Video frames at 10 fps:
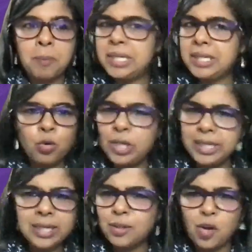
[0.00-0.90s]
But
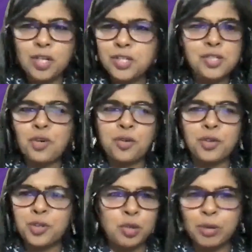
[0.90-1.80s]
only technology is not
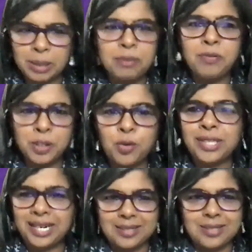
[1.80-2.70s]
going to do it. I mean, we
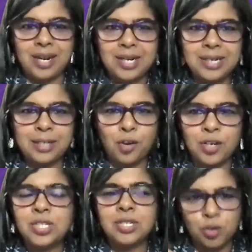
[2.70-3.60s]
know that, right?
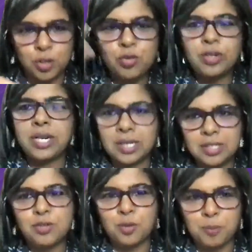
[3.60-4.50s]
Technology also
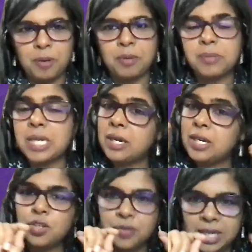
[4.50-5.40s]
creates its own problems
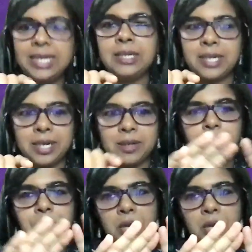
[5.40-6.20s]
unless you have the intent.